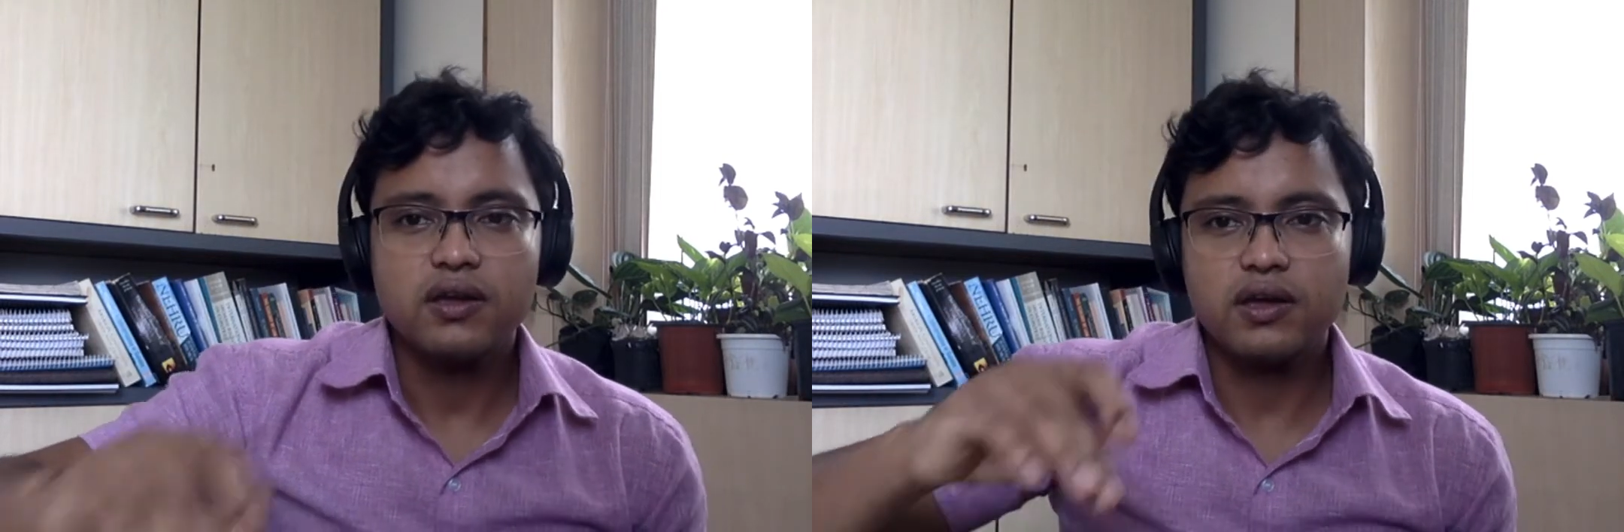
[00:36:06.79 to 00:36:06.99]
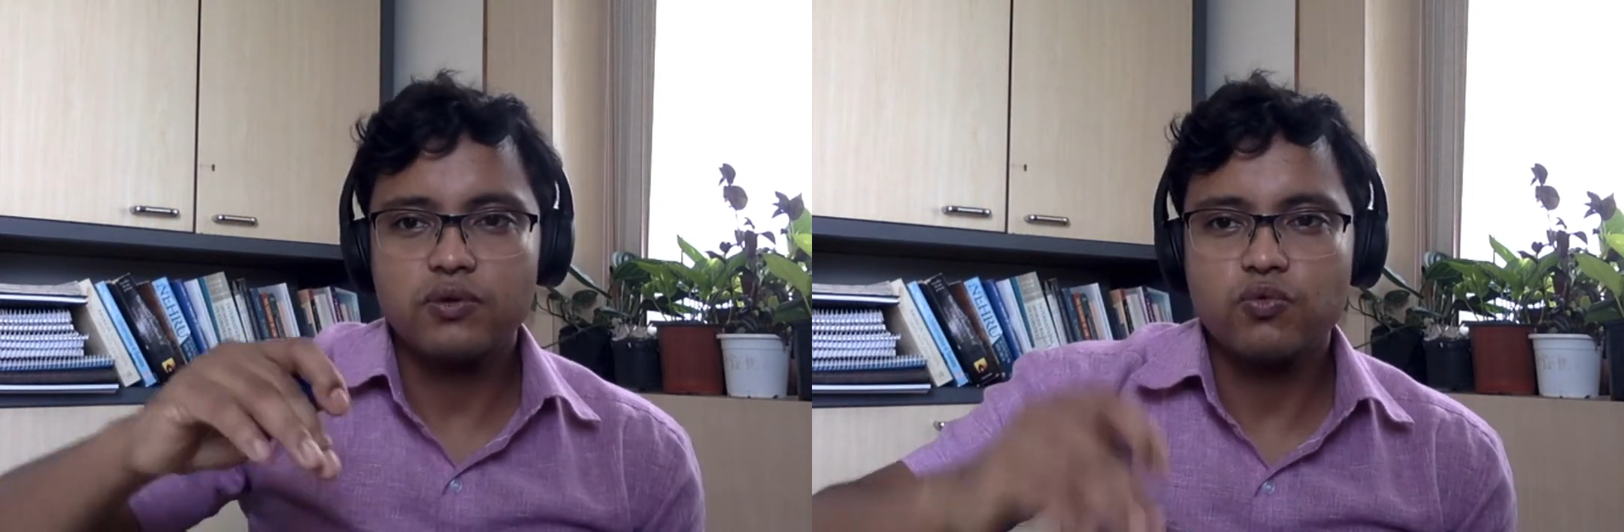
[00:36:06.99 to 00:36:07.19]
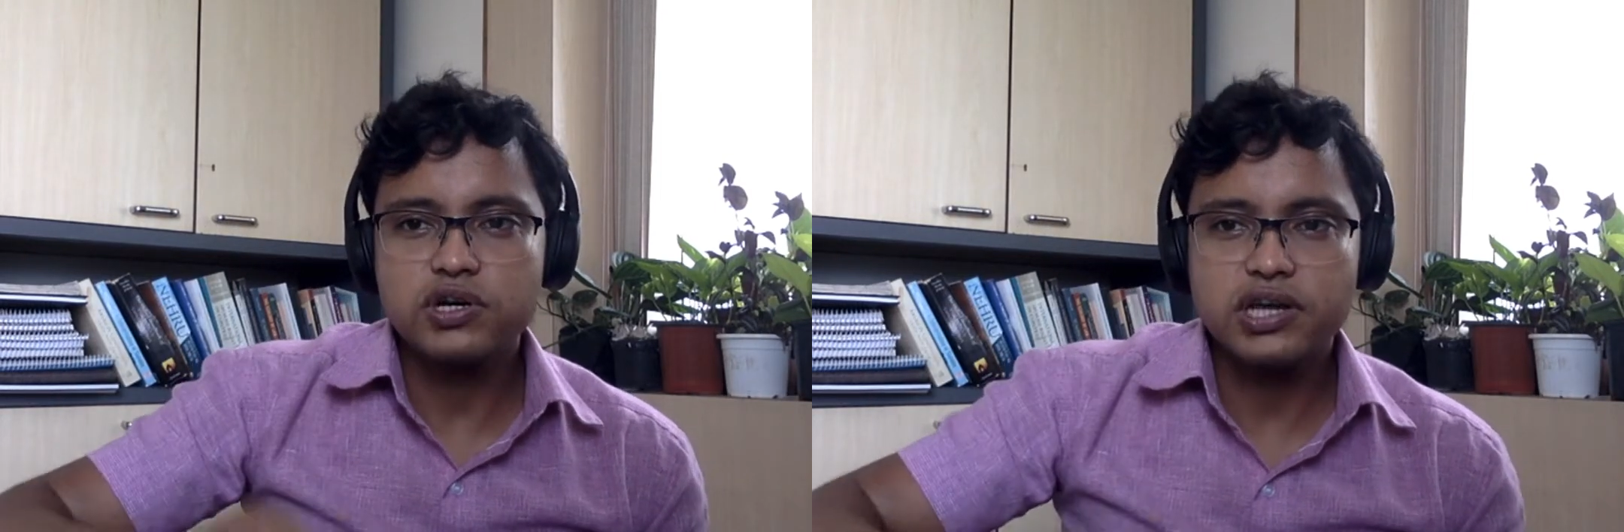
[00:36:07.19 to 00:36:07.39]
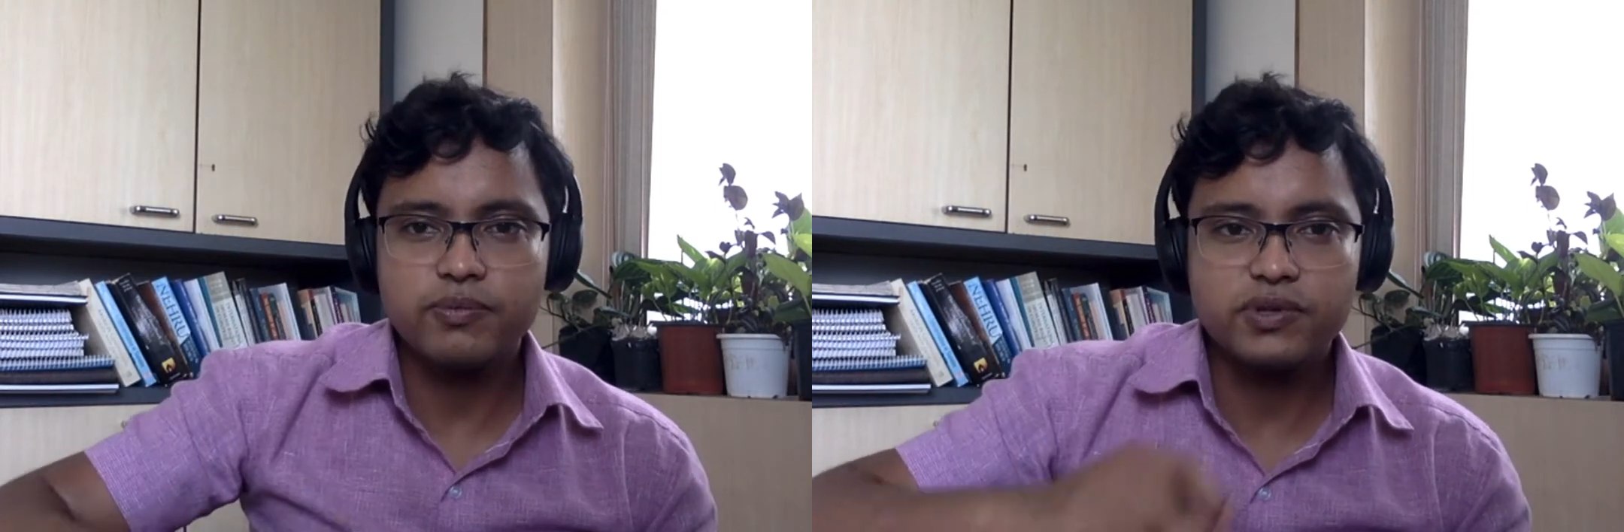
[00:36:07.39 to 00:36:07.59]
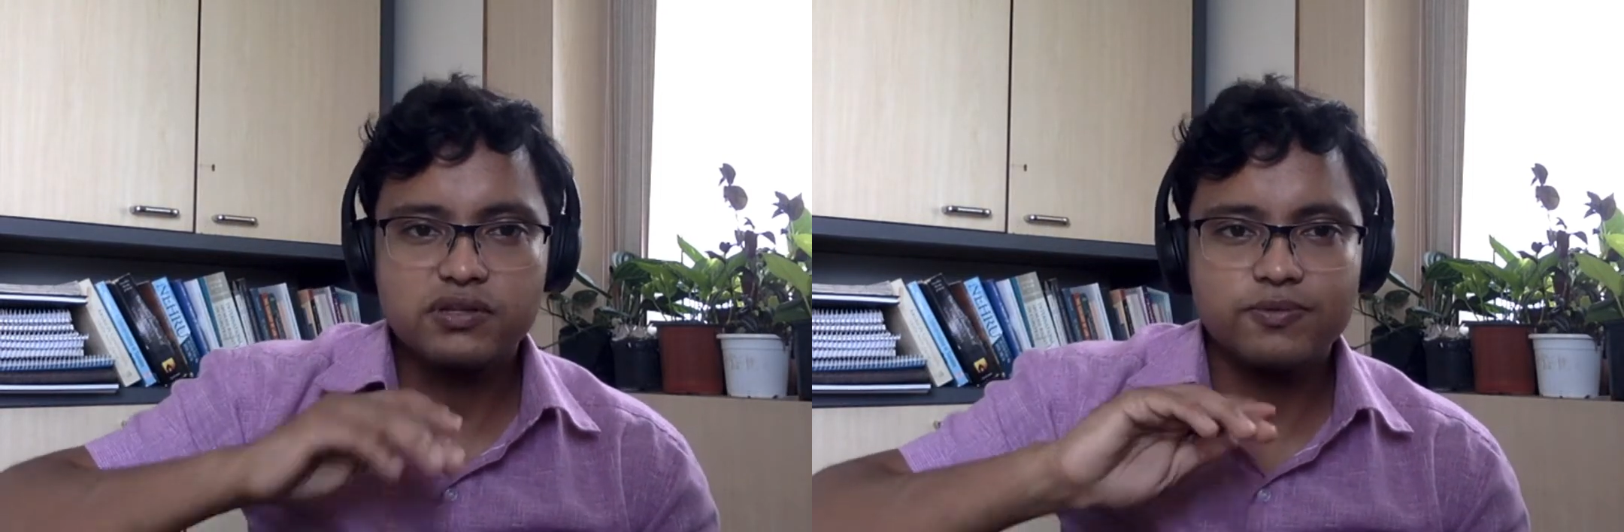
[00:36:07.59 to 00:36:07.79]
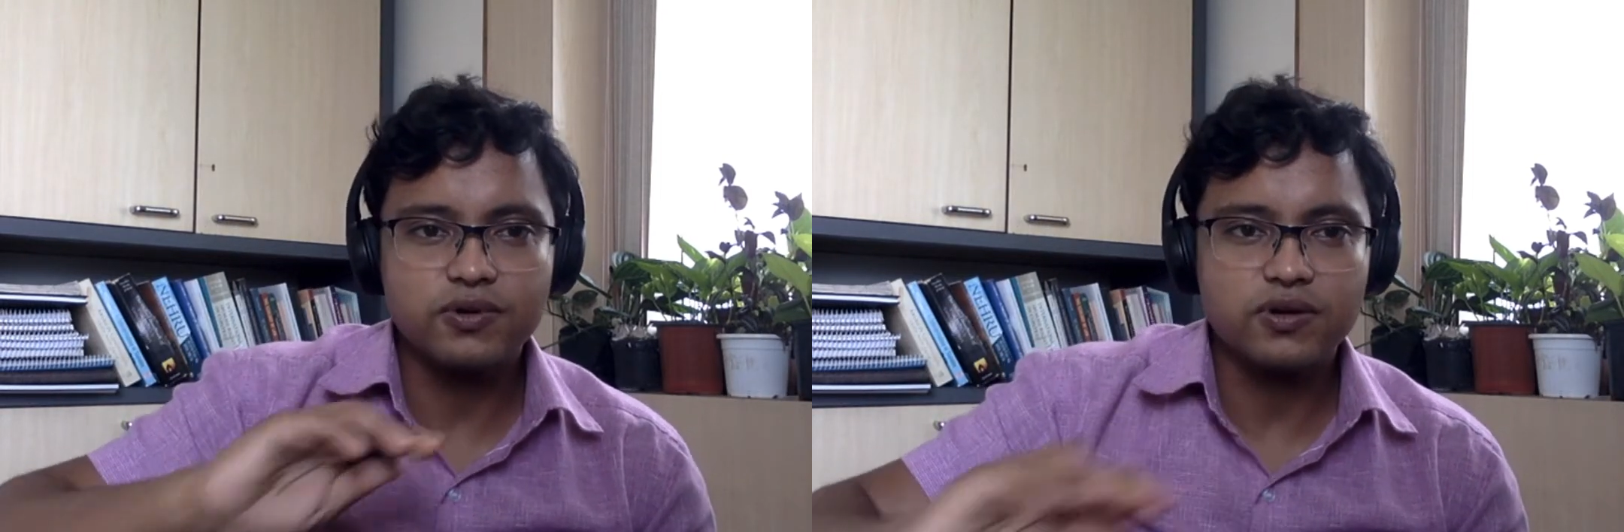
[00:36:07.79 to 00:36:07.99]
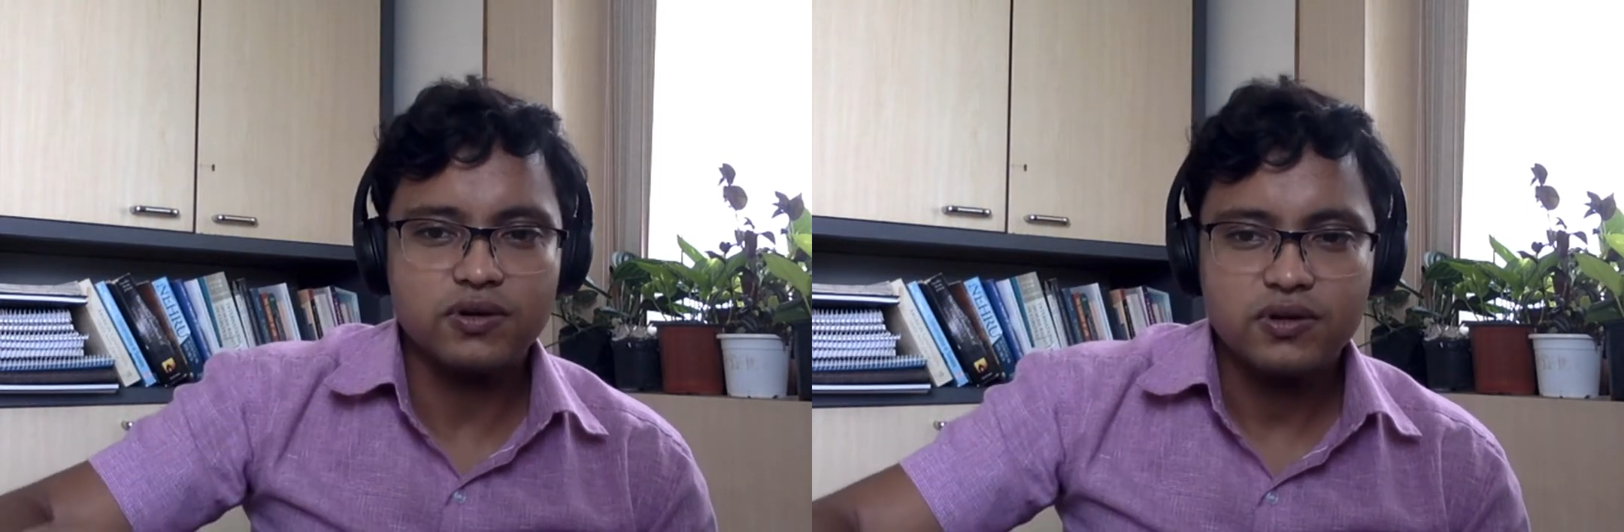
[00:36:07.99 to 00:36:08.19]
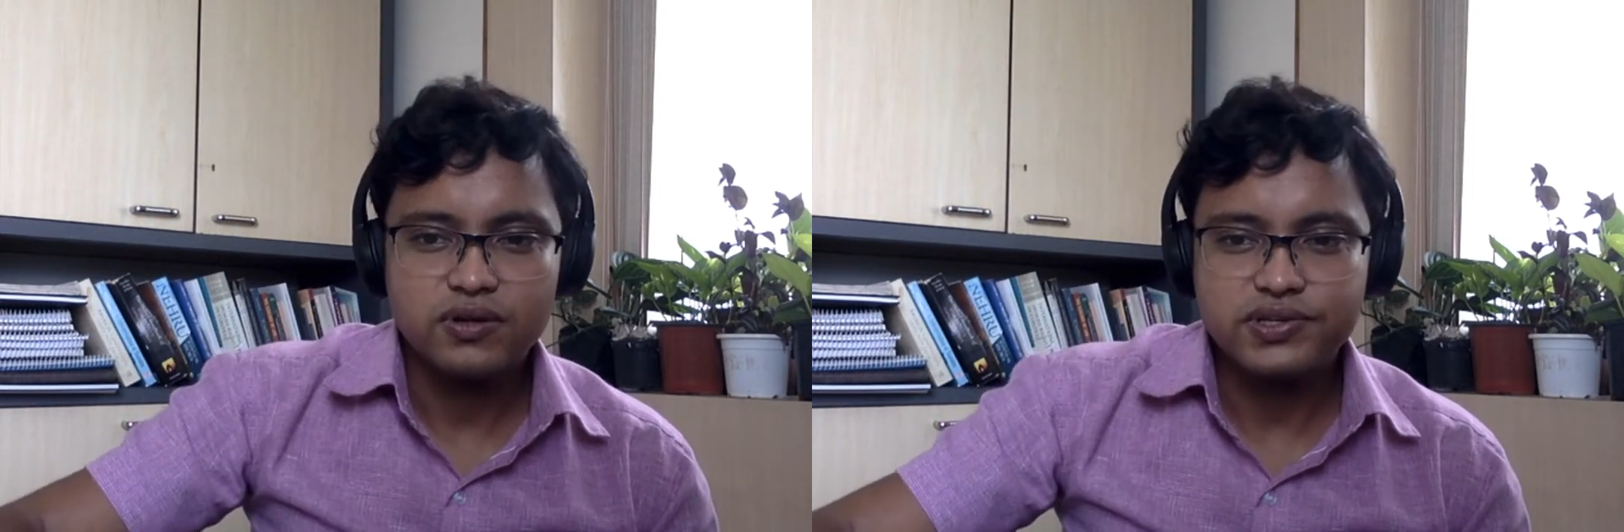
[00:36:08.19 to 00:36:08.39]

And what happens for